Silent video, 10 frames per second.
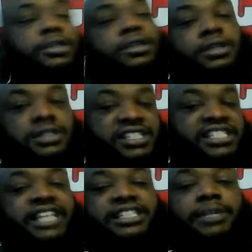to
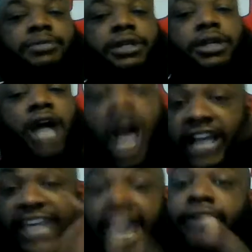say something?
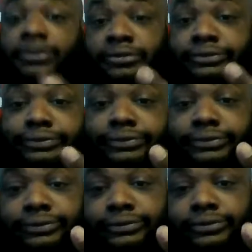Again,
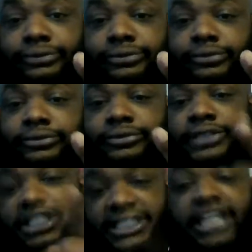
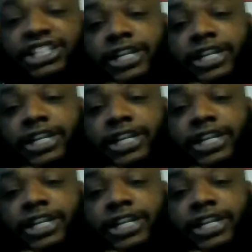it's DJ.